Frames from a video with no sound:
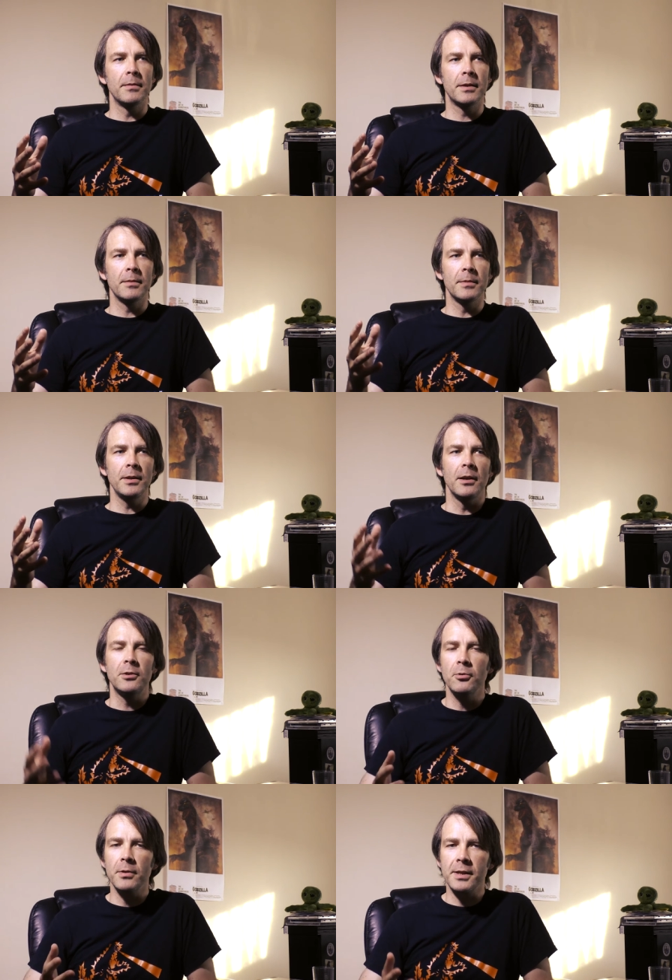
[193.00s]

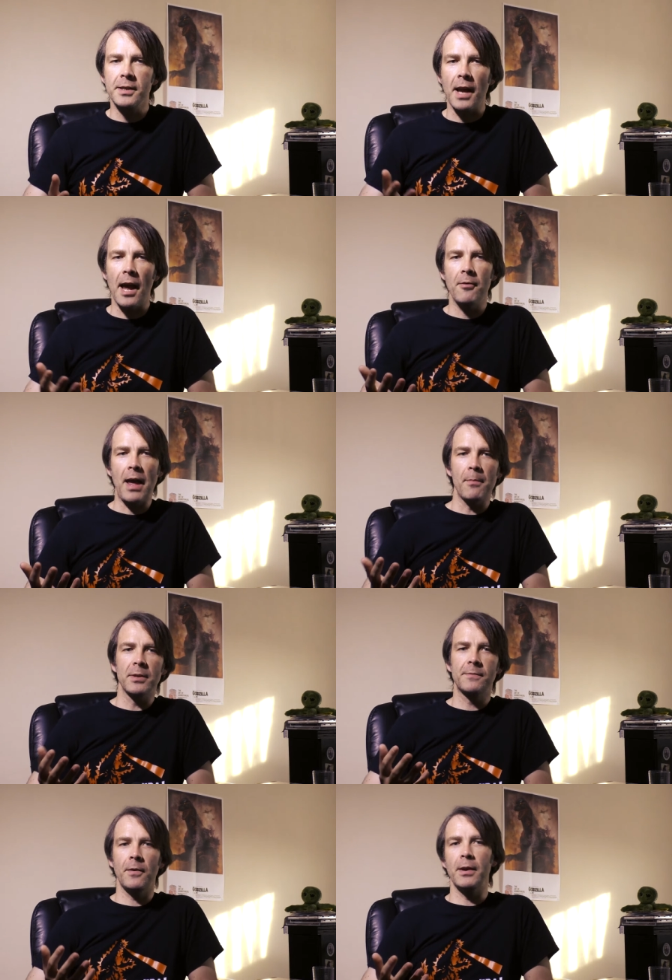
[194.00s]
do all the scary
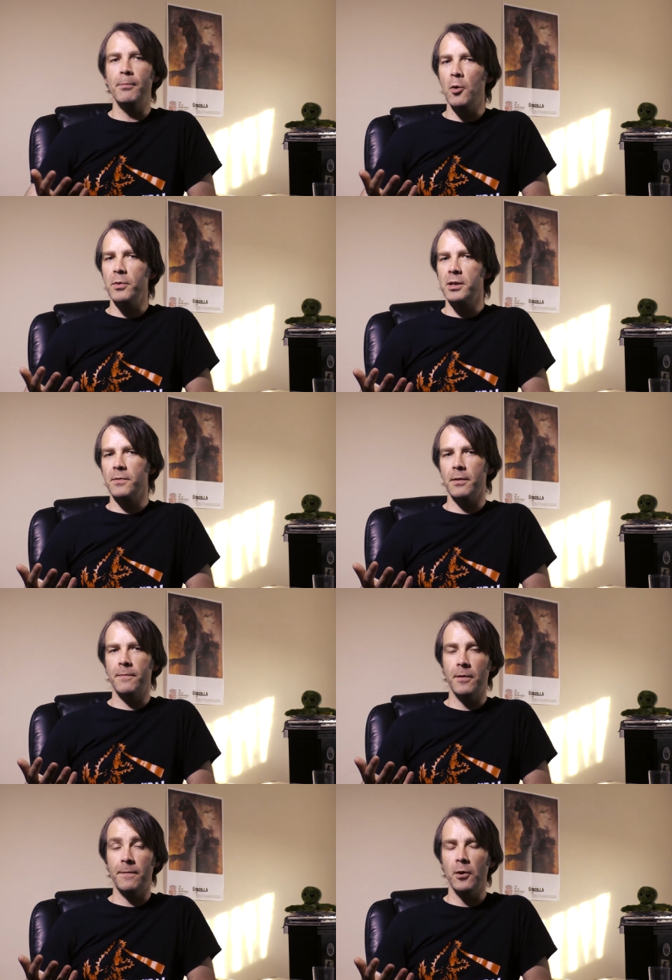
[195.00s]
atmospheric moments
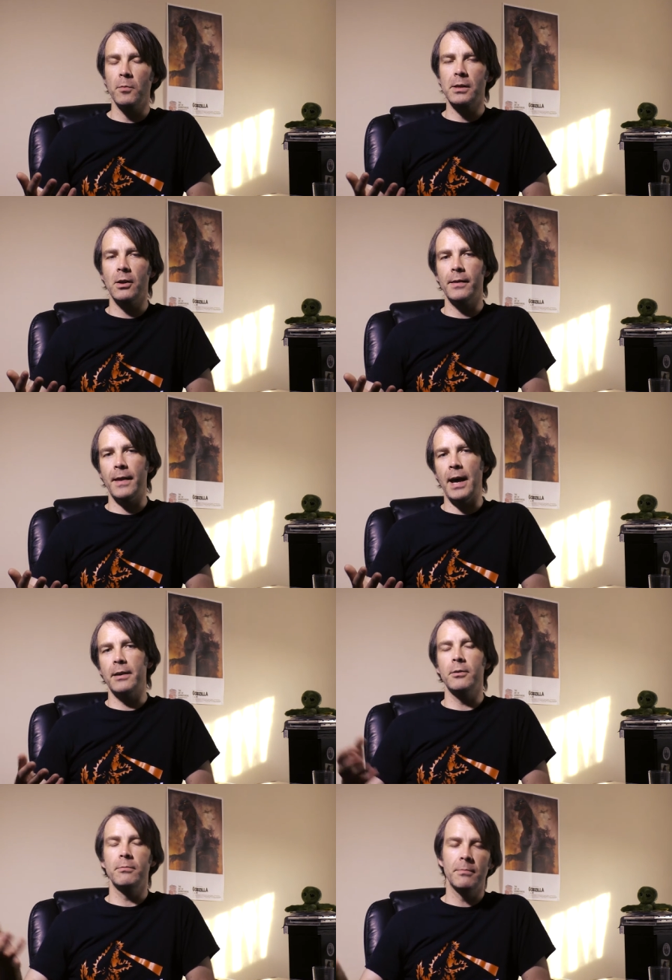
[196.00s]
for films like
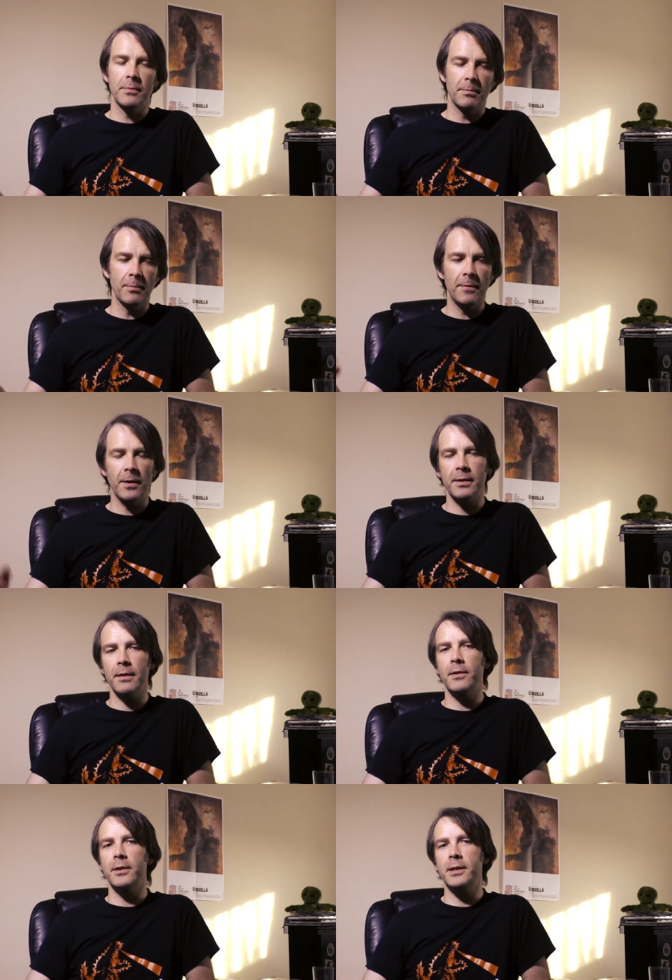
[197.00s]
that. And
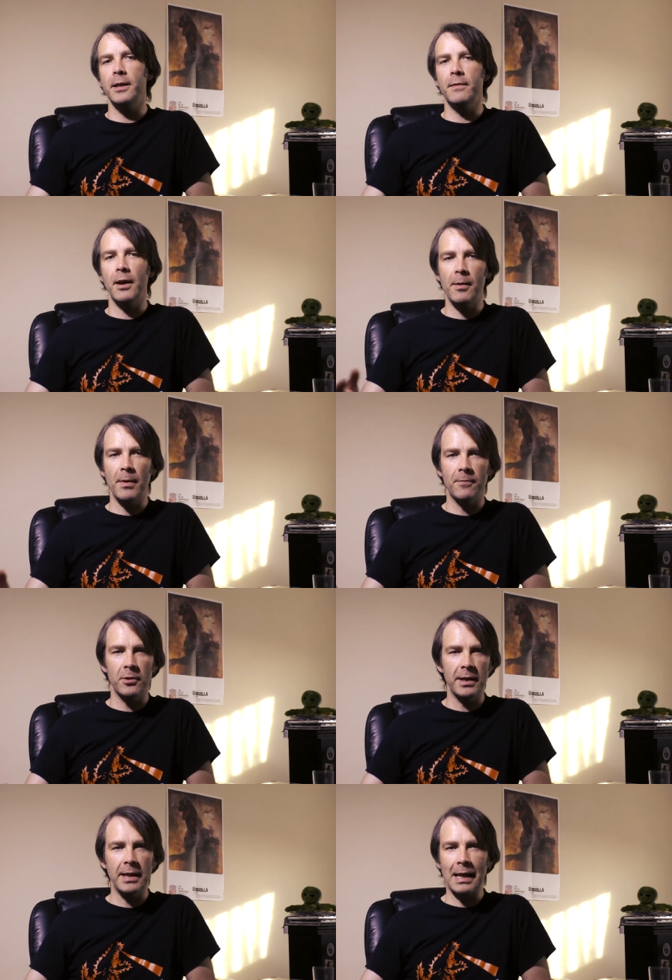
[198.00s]
Friday the 13th, Harry
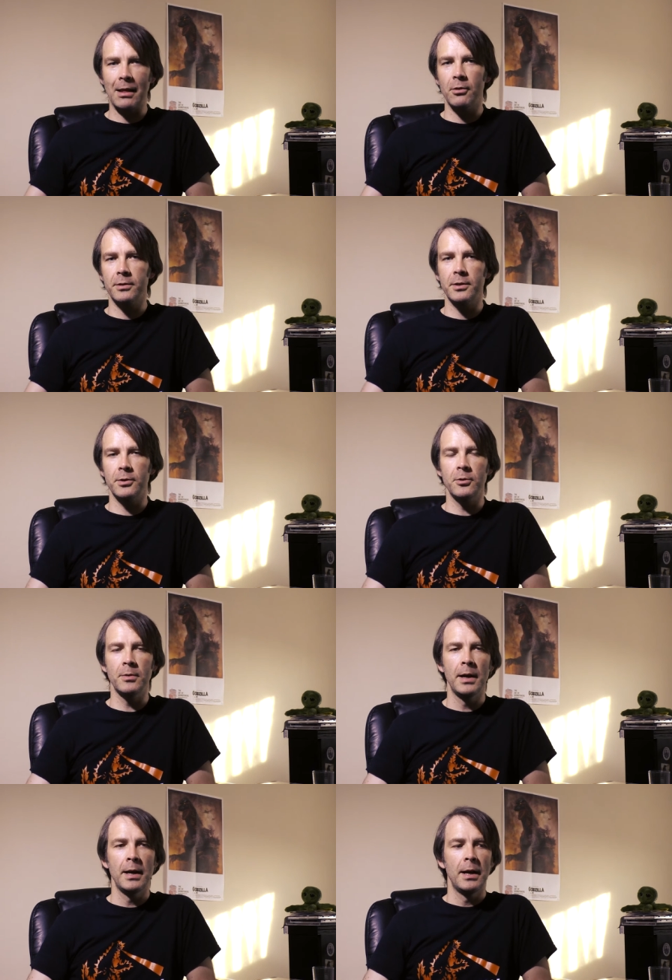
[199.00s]
Manfredini had a lot to
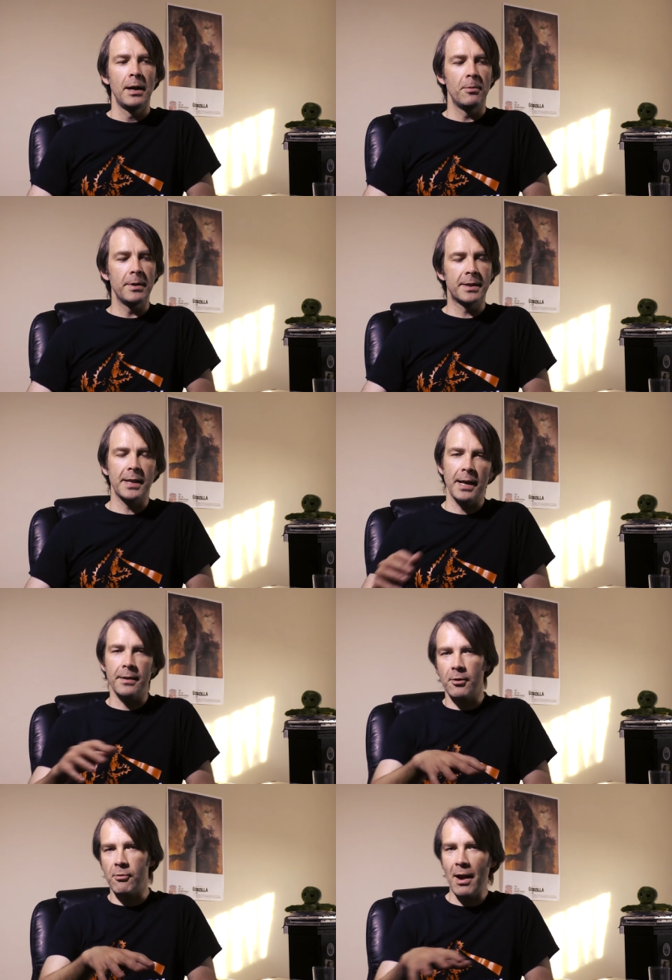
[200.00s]
do with
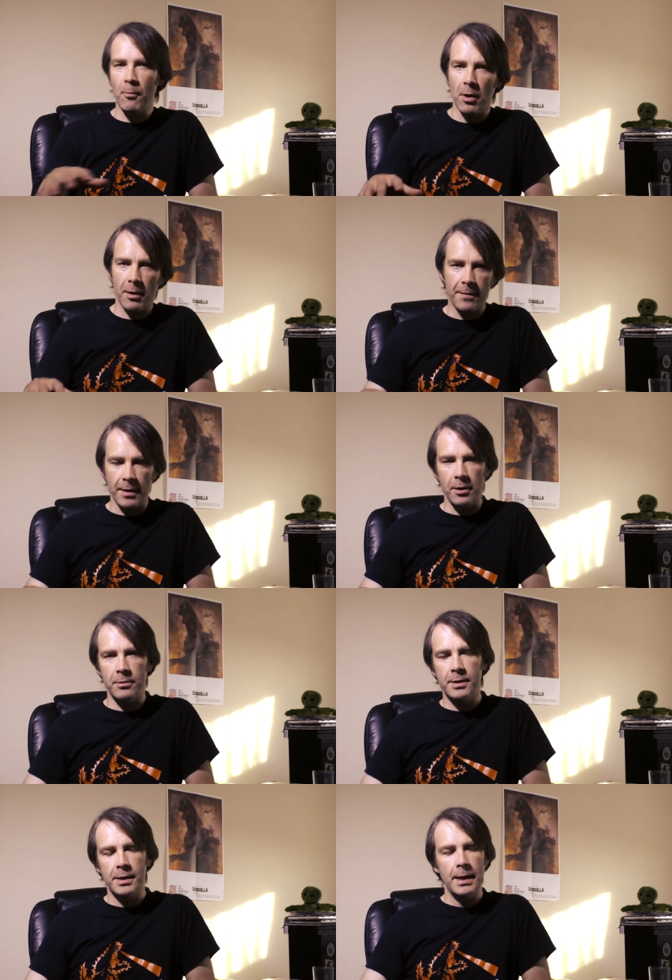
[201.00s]
setting the groundwork for
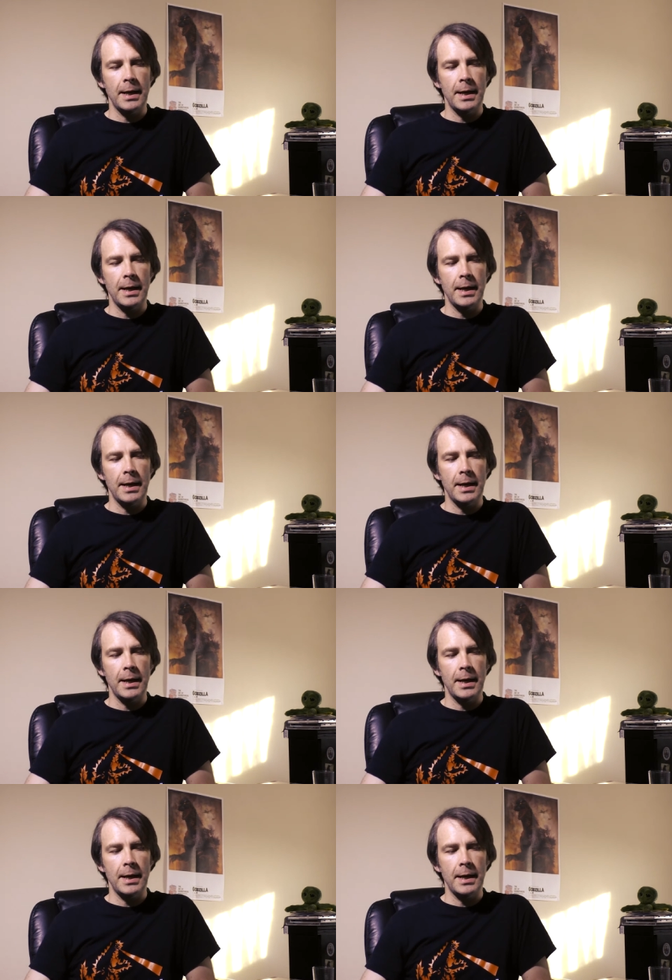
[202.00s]
those,